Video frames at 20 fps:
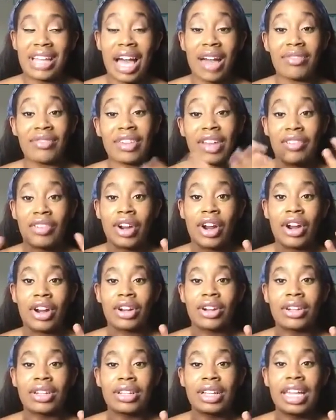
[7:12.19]
I've never
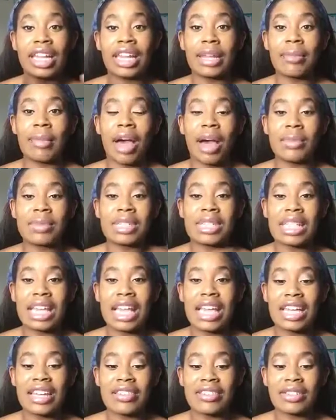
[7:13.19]
heard any mom
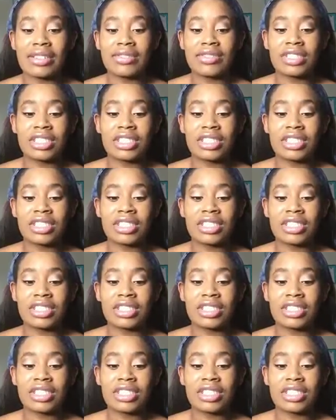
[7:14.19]
say it.